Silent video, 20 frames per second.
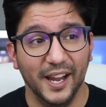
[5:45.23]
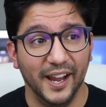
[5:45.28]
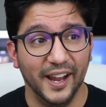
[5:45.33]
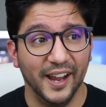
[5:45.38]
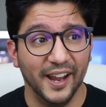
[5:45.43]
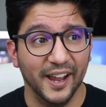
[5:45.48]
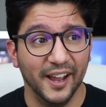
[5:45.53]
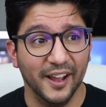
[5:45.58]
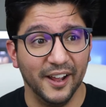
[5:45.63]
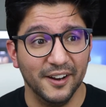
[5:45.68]

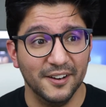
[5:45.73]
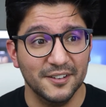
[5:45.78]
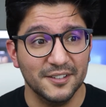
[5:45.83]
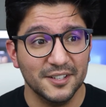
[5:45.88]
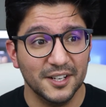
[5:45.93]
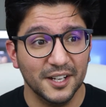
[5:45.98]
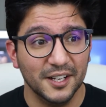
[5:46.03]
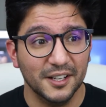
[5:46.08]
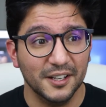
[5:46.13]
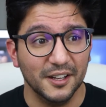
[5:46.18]

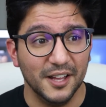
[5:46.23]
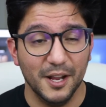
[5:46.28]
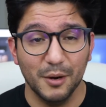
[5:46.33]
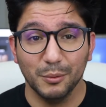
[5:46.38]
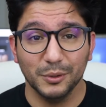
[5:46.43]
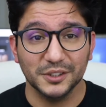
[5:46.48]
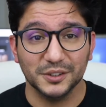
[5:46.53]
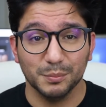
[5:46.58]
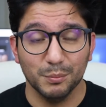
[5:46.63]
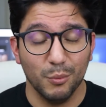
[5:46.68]
and it
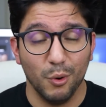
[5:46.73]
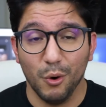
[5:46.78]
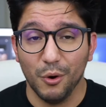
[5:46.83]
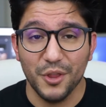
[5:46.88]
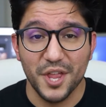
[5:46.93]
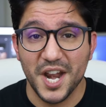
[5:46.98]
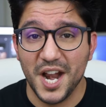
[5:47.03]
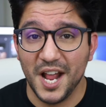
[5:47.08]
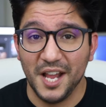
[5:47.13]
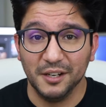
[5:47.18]
was more
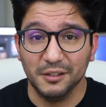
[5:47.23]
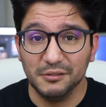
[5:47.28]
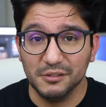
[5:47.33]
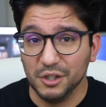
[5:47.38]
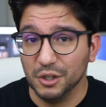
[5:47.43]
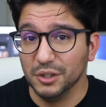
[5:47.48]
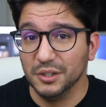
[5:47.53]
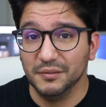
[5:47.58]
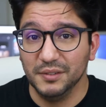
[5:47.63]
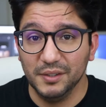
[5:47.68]
than I
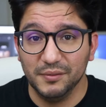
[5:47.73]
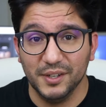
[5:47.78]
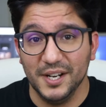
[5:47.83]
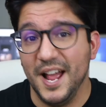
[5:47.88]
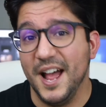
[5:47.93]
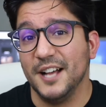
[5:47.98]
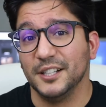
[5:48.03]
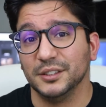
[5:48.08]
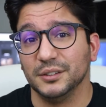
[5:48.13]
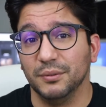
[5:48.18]
could have even
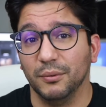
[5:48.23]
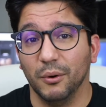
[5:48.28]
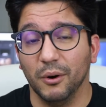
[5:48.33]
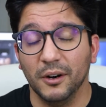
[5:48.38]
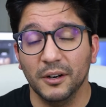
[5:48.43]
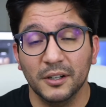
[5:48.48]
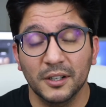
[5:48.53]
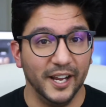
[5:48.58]
asked for.